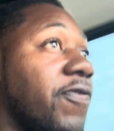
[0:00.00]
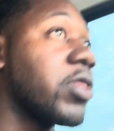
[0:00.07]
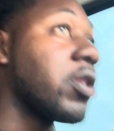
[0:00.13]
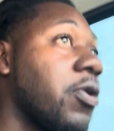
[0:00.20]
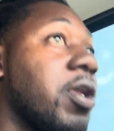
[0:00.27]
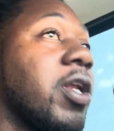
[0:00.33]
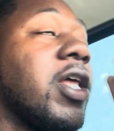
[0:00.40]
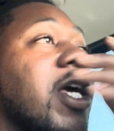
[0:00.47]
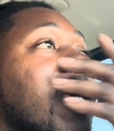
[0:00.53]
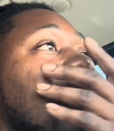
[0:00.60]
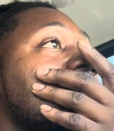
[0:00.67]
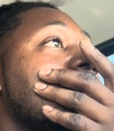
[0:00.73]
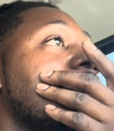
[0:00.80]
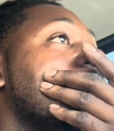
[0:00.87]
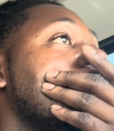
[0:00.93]
30 days.
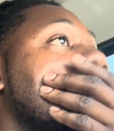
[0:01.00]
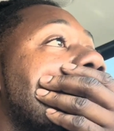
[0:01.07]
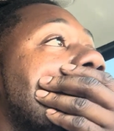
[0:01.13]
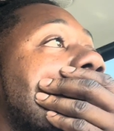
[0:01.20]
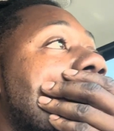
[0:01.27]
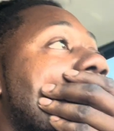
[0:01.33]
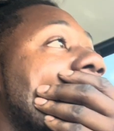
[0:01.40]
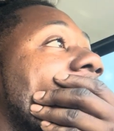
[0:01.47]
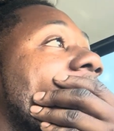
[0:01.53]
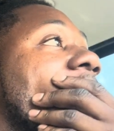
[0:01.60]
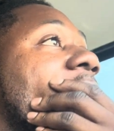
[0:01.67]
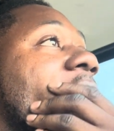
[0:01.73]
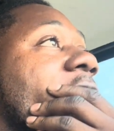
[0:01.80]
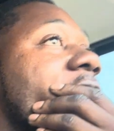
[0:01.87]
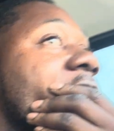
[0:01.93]
So
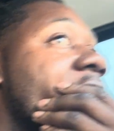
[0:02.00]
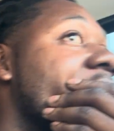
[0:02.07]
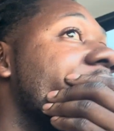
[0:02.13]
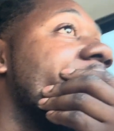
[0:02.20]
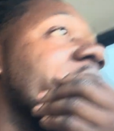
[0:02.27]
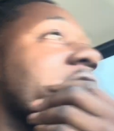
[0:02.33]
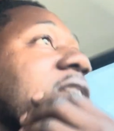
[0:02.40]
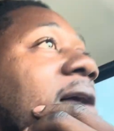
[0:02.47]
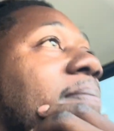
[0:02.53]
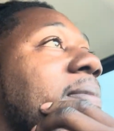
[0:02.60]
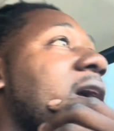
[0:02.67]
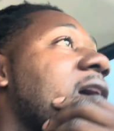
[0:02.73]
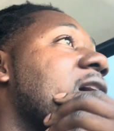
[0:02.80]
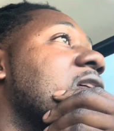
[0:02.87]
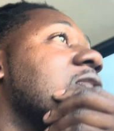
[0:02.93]
it's not
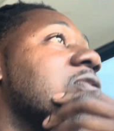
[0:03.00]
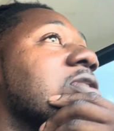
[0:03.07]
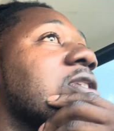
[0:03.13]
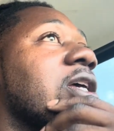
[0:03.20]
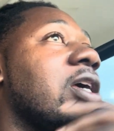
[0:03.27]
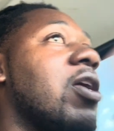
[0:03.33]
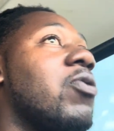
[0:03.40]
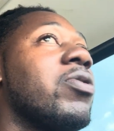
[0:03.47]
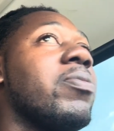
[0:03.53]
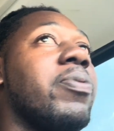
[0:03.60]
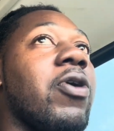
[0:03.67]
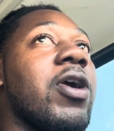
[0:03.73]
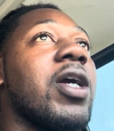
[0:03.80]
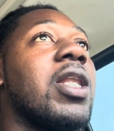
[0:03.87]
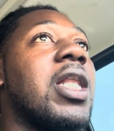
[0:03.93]
bad. They own a
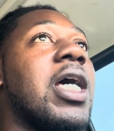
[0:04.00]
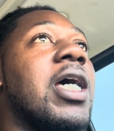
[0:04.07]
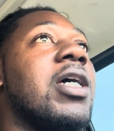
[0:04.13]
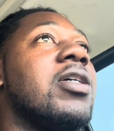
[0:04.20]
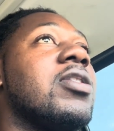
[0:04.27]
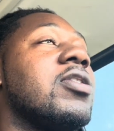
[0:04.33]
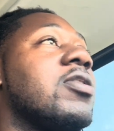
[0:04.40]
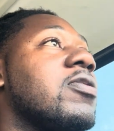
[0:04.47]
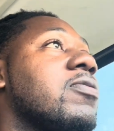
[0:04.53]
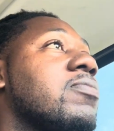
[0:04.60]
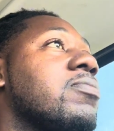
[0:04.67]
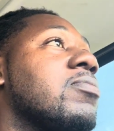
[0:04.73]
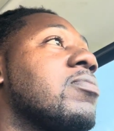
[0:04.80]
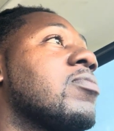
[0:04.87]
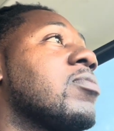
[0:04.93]
parking lot.
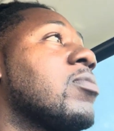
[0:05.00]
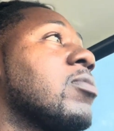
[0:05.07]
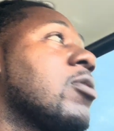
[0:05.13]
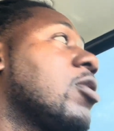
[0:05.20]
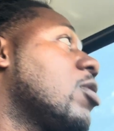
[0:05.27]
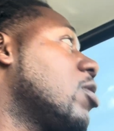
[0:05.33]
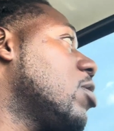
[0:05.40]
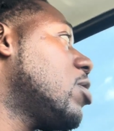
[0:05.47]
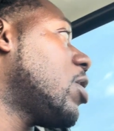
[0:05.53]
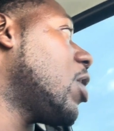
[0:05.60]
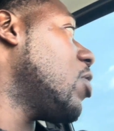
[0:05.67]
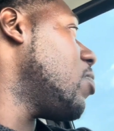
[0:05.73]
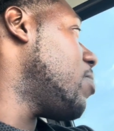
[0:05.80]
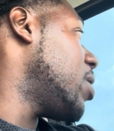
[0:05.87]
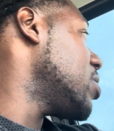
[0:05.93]
They
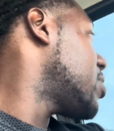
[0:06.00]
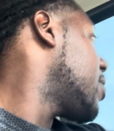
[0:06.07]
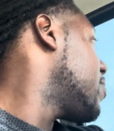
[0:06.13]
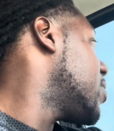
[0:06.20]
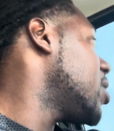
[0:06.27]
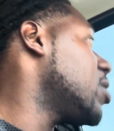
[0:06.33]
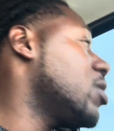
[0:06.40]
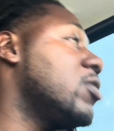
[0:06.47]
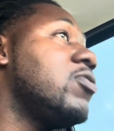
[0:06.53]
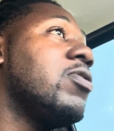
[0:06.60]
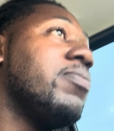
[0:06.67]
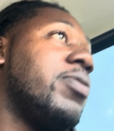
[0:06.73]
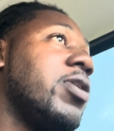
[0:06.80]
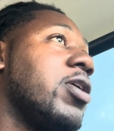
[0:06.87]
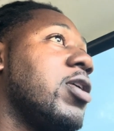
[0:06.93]
gonna make their money. You can
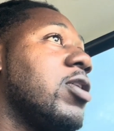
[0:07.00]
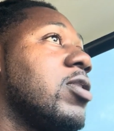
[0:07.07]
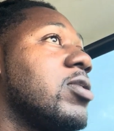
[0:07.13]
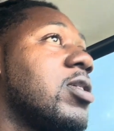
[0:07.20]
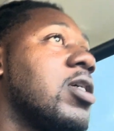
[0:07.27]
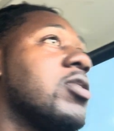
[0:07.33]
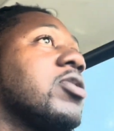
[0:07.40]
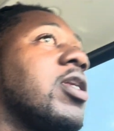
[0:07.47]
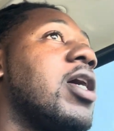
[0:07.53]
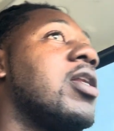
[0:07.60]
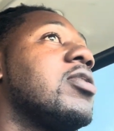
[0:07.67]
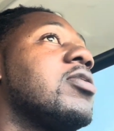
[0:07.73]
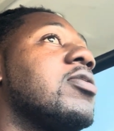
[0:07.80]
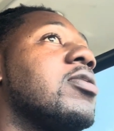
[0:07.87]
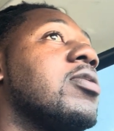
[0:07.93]
put it here. It's
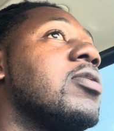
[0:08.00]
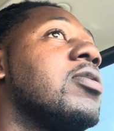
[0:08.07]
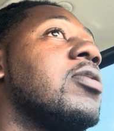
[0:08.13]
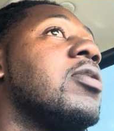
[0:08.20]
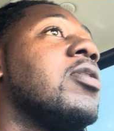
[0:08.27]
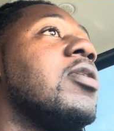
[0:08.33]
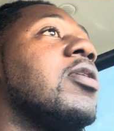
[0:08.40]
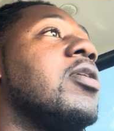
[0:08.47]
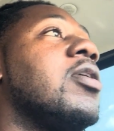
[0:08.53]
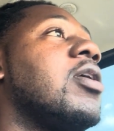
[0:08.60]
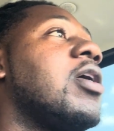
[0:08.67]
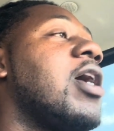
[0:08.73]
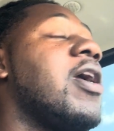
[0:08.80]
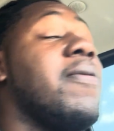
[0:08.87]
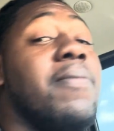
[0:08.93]
$100.
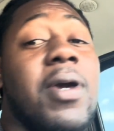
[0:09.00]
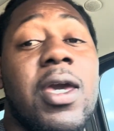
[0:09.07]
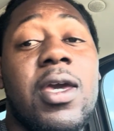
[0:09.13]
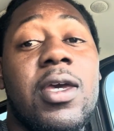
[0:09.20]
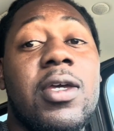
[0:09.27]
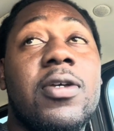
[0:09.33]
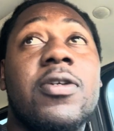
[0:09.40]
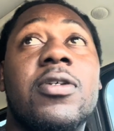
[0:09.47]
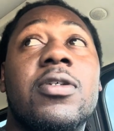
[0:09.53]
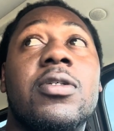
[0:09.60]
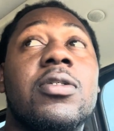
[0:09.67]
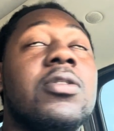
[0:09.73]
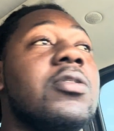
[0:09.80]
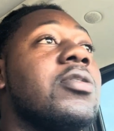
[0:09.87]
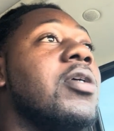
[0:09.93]
That ain't bad.
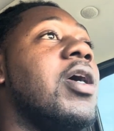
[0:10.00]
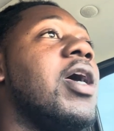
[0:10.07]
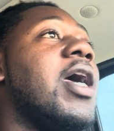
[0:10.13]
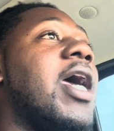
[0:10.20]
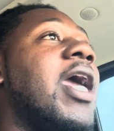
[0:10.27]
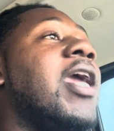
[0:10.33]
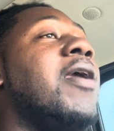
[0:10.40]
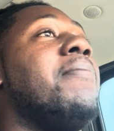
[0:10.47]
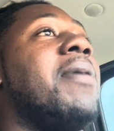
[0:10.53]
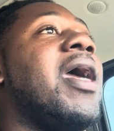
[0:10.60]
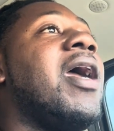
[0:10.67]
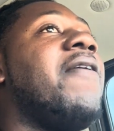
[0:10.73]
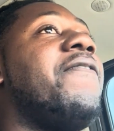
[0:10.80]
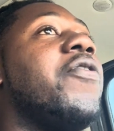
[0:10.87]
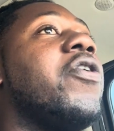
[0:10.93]
Ain't
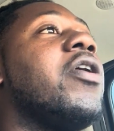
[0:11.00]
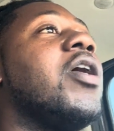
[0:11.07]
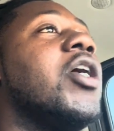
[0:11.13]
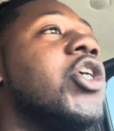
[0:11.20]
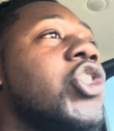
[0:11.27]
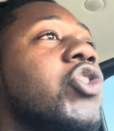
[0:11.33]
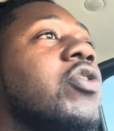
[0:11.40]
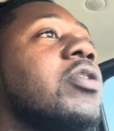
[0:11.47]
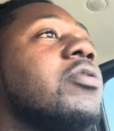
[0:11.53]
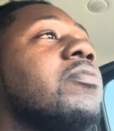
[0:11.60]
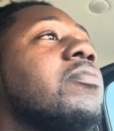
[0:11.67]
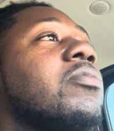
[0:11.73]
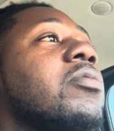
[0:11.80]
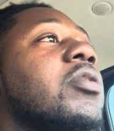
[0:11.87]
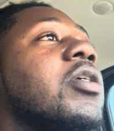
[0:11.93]
bad for $100
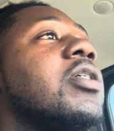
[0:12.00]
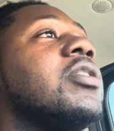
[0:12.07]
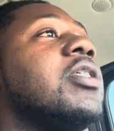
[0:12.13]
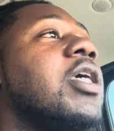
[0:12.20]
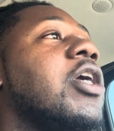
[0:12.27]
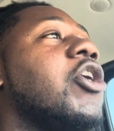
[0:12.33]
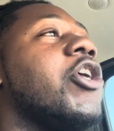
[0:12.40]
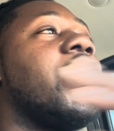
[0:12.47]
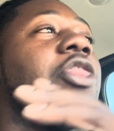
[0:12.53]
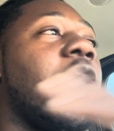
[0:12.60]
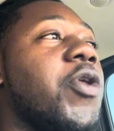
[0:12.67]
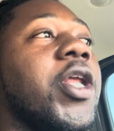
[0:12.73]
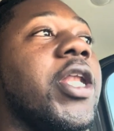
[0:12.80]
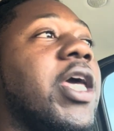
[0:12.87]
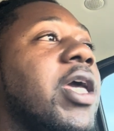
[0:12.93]
to sit here
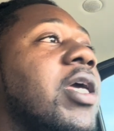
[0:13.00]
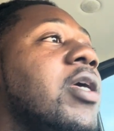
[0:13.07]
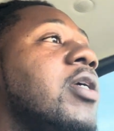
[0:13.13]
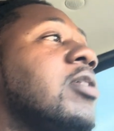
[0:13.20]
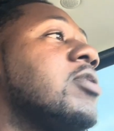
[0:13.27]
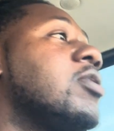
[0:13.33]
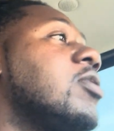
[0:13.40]
30 days